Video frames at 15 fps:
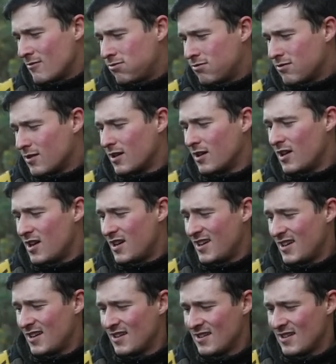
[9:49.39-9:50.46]
I
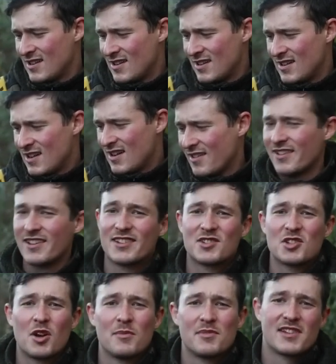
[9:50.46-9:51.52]
think it's
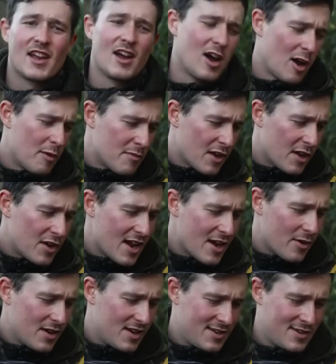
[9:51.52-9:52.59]
time to get home though now.